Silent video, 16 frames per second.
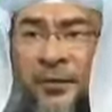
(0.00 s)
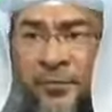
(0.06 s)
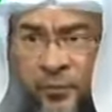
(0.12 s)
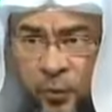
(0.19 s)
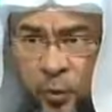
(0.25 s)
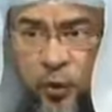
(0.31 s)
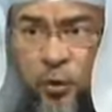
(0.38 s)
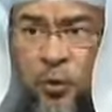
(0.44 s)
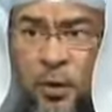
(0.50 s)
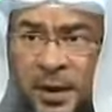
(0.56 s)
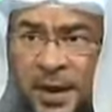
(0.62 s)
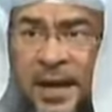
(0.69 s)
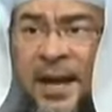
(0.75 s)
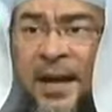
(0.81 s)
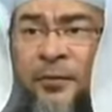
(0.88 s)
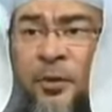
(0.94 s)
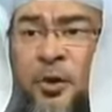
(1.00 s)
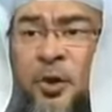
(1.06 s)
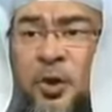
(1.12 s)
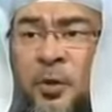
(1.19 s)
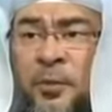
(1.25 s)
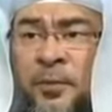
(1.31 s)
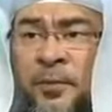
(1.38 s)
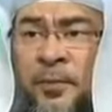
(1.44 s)
I have wudu and I have
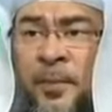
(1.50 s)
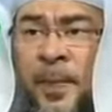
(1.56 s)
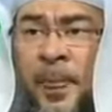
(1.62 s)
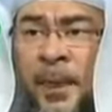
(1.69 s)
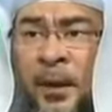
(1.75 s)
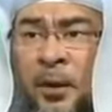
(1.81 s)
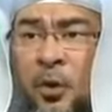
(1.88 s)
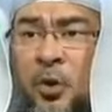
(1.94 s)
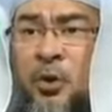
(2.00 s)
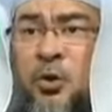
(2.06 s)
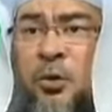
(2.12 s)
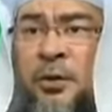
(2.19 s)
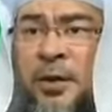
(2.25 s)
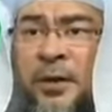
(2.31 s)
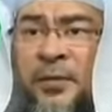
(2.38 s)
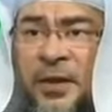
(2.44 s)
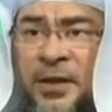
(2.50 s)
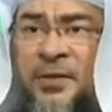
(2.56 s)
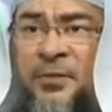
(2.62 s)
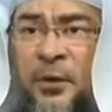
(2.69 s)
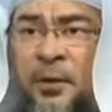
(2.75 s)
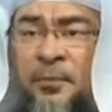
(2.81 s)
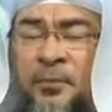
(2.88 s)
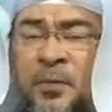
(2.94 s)
also ghusl if
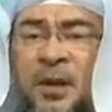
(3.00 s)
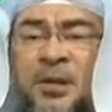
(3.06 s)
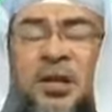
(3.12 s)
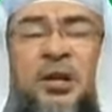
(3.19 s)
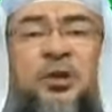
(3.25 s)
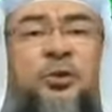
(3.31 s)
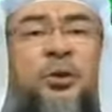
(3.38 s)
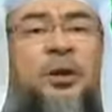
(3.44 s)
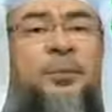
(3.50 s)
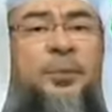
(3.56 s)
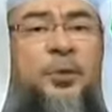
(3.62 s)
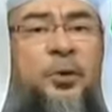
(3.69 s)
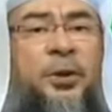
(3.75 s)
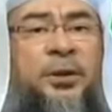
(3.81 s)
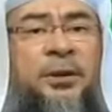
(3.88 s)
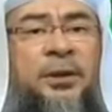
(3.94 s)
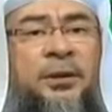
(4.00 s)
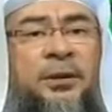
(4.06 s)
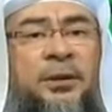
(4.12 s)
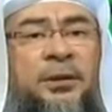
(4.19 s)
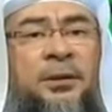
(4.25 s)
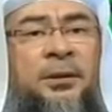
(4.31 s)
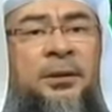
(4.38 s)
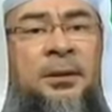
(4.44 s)
it's from sexual impurity.
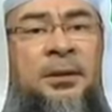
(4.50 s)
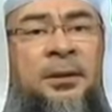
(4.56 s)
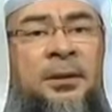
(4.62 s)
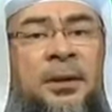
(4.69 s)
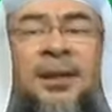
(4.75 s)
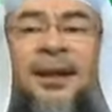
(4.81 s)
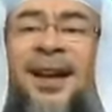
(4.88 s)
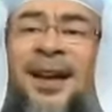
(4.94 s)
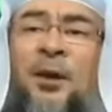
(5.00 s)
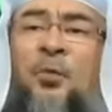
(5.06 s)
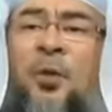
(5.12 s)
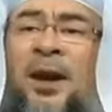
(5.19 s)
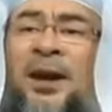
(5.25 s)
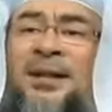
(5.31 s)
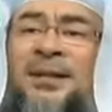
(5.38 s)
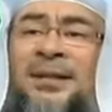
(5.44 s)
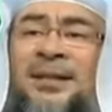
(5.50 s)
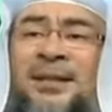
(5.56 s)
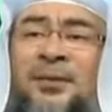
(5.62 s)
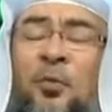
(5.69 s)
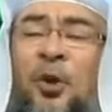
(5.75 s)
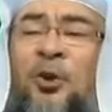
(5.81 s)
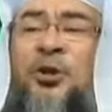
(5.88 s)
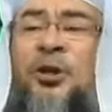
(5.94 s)
Likewise,
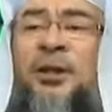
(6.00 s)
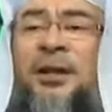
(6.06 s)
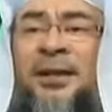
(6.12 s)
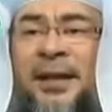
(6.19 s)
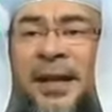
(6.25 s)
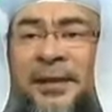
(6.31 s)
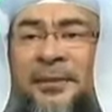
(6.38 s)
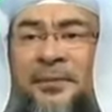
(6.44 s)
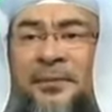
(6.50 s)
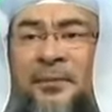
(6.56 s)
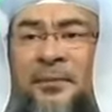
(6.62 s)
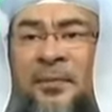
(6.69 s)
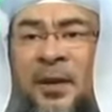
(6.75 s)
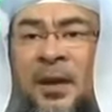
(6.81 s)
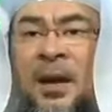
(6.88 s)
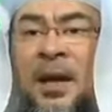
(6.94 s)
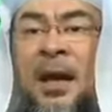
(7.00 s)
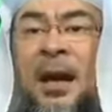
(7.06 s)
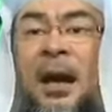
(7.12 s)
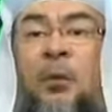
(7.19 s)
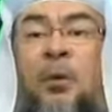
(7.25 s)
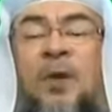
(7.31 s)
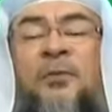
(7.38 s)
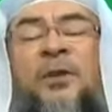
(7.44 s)
washing the dead.
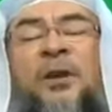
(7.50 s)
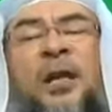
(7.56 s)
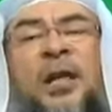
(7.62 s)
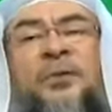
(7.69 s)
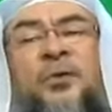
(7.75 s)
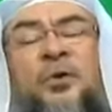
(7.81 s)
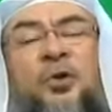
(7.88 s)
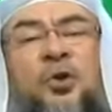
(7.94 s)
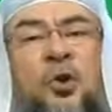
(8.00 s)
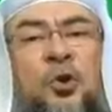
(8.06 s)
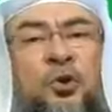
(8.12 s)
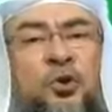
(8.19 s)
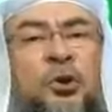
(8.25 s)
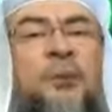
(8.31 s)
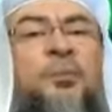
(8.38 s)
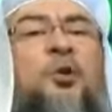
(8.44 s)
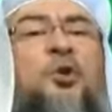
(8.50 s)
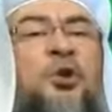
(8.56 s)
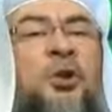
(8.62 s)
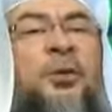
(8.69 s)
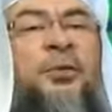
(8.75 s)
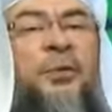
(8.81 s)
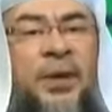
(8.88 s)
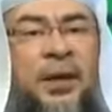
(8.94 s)
However, if you go to the
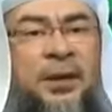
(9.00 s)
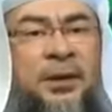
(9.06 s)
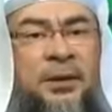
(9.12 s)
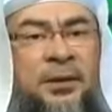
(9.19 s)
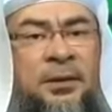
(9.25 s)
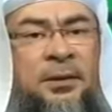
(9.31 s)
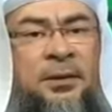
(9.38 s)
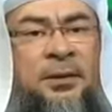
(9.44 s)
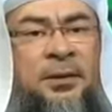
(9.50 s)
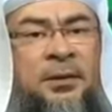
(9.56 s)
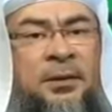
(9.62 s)
books of fiqh,